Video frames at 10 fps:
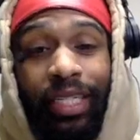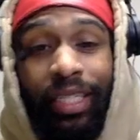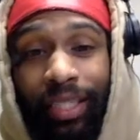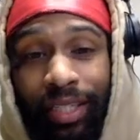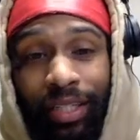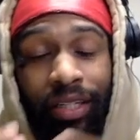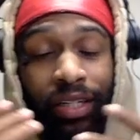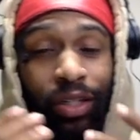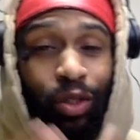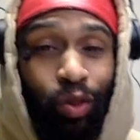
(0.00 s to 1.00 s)
another
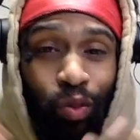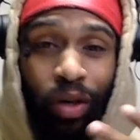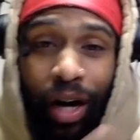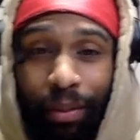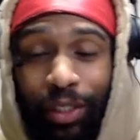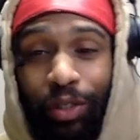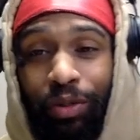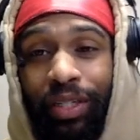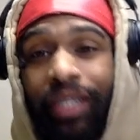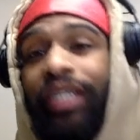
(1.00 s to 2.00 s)
new
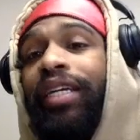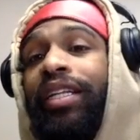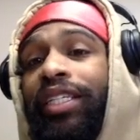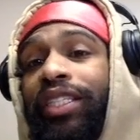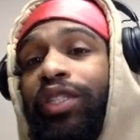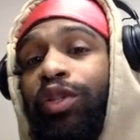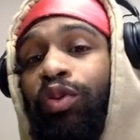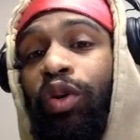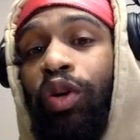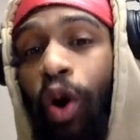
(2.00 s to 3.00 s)
opportunity to listen
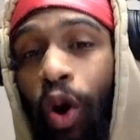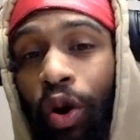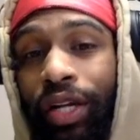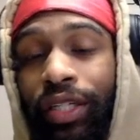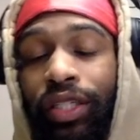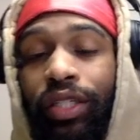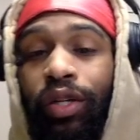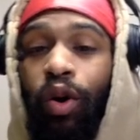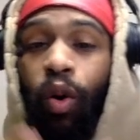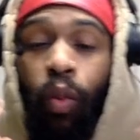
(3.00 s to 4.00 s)
to an artist,
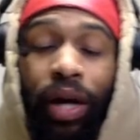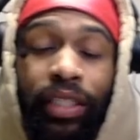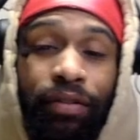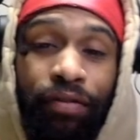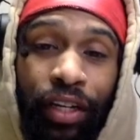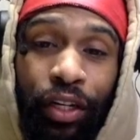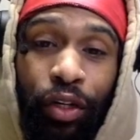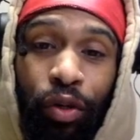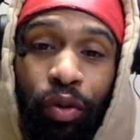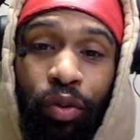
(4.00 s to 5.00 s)
watch a
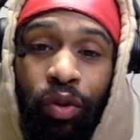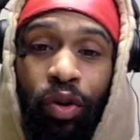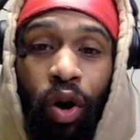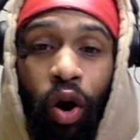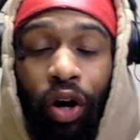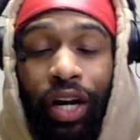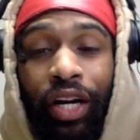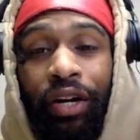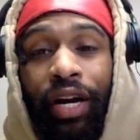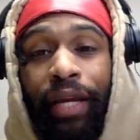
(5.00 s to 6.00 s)
video, or
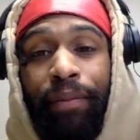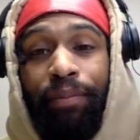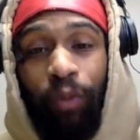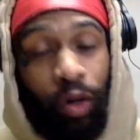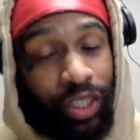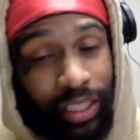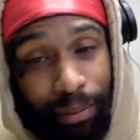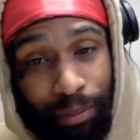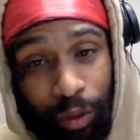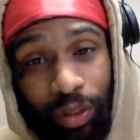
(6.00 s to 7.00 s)
hear a see a
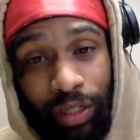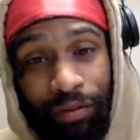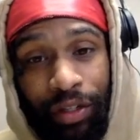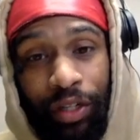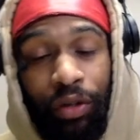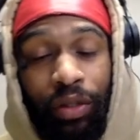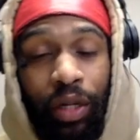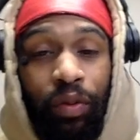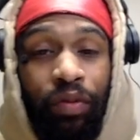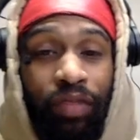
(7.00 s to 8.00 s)
music video that
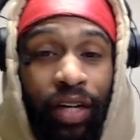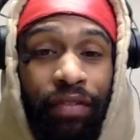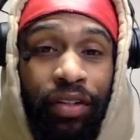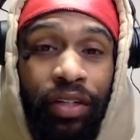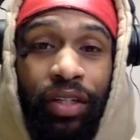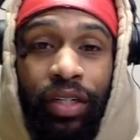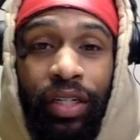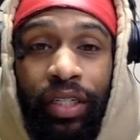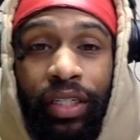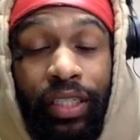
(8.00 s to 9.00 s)
we've never
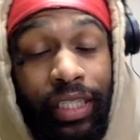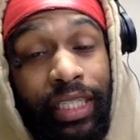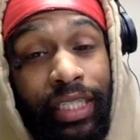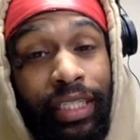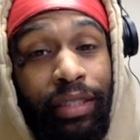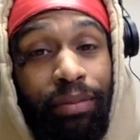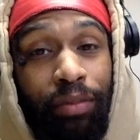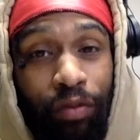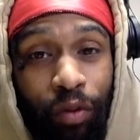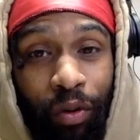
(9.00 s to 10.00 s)
seen
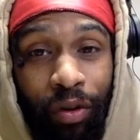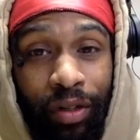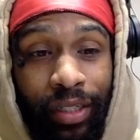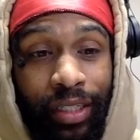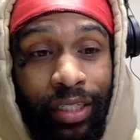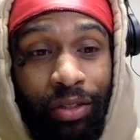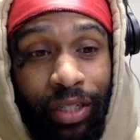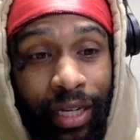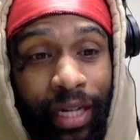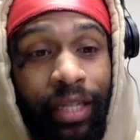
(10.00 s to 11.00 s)
before. So
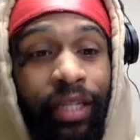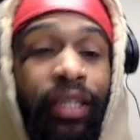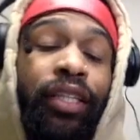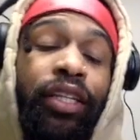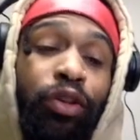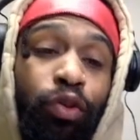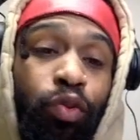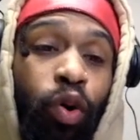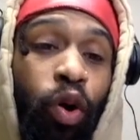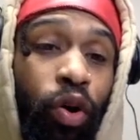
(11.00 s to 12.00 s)
today, the
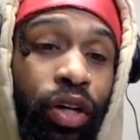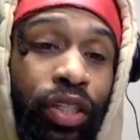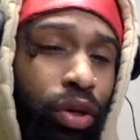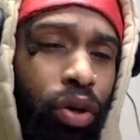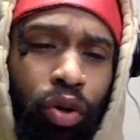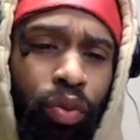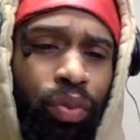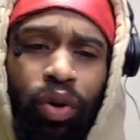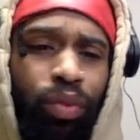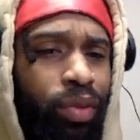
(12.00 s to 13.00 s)
new artist, our group we're
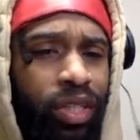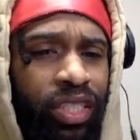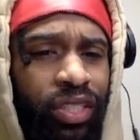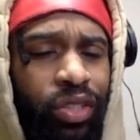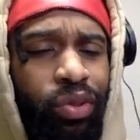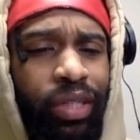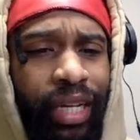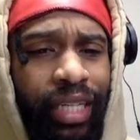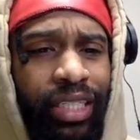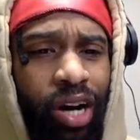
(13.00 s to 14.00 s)
going to be listening to today
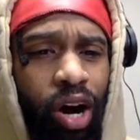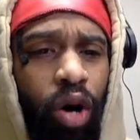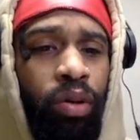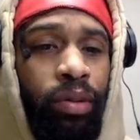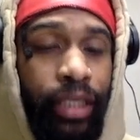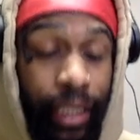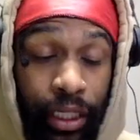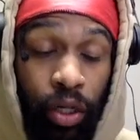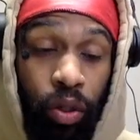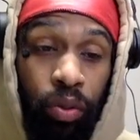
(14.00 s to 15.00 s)
is called
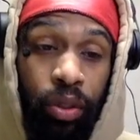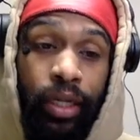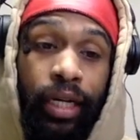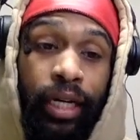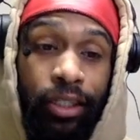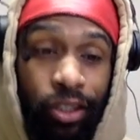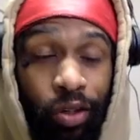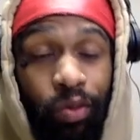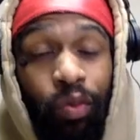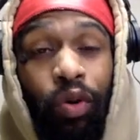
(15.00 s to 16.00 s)
Dio. And the
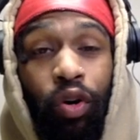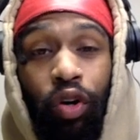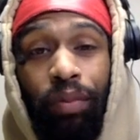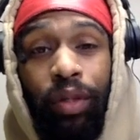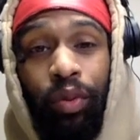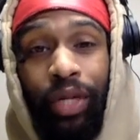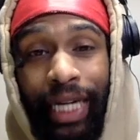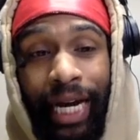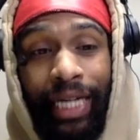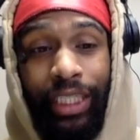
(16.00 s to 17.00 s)
song we're going to be
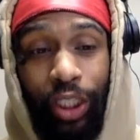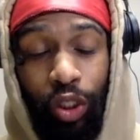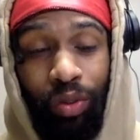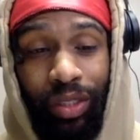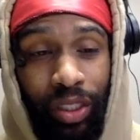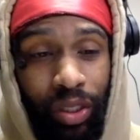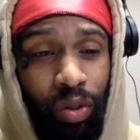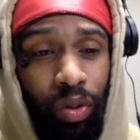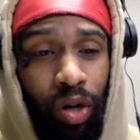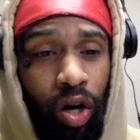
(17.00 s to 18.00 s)
reacting to is a
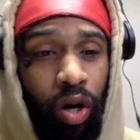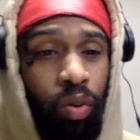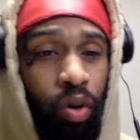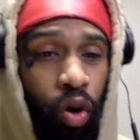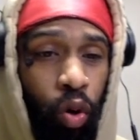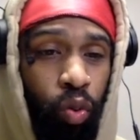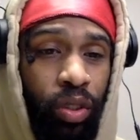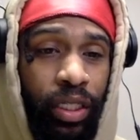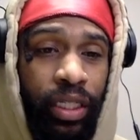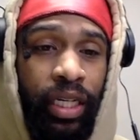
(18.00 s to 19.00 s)
song called
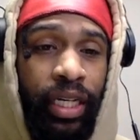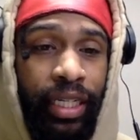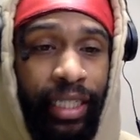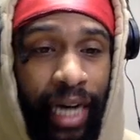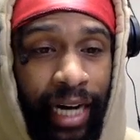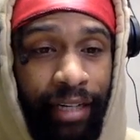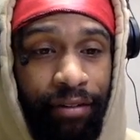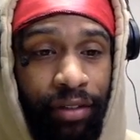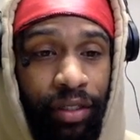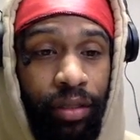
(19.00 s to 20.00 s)
Holy Diver.